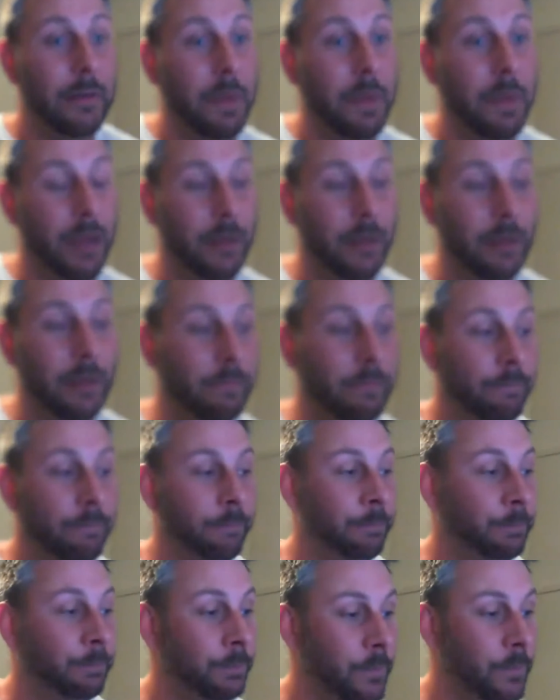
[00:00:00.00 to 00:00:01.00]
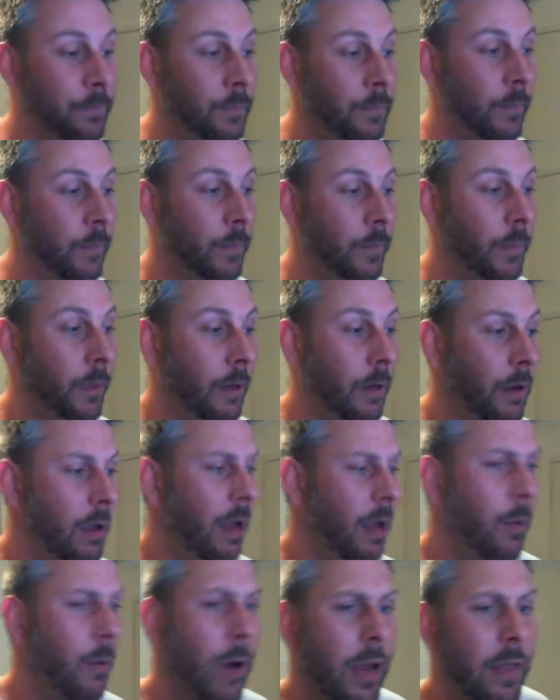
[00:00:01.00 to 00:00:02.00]

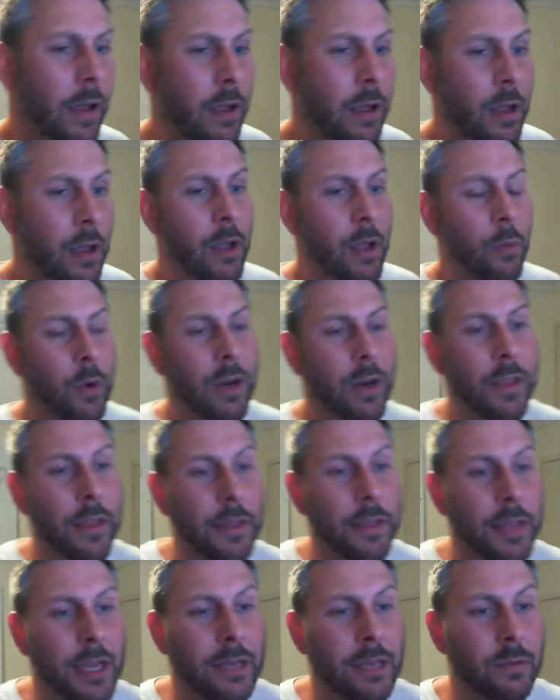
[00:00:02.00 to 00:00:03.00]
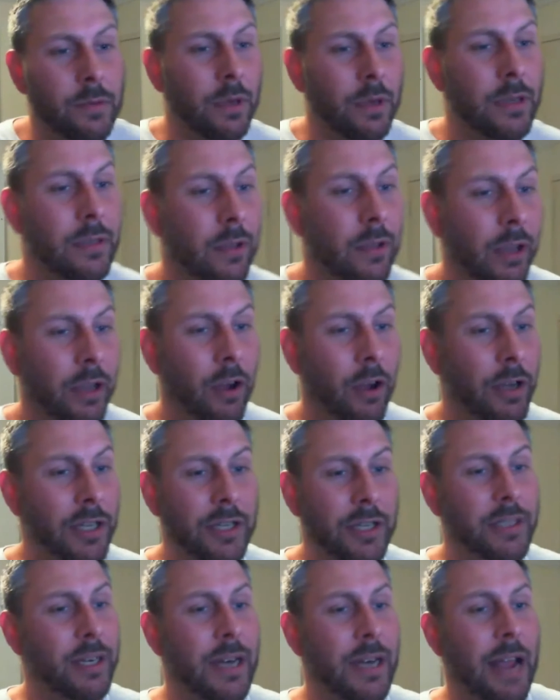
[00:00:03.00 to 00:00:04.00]
And one of the things was like I
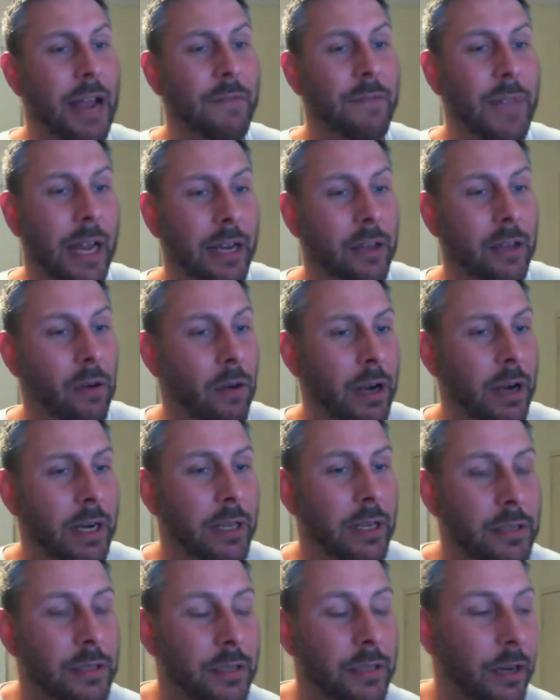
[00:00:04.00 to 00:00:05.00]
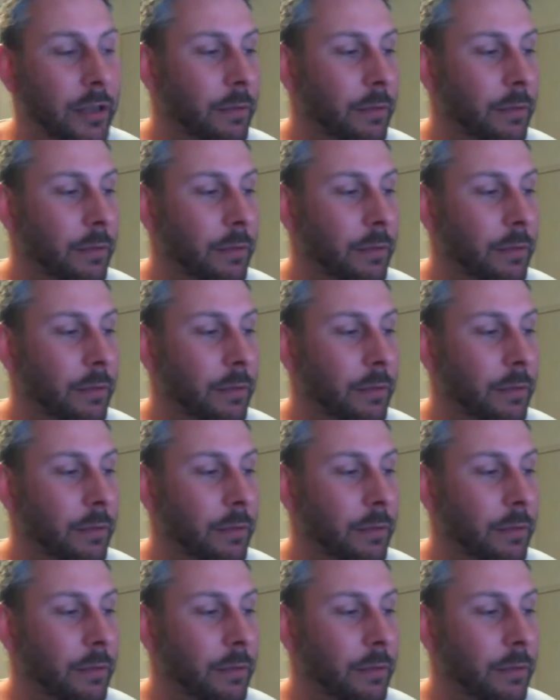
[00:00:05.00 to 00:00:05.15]
just didn't have that guidance, you know.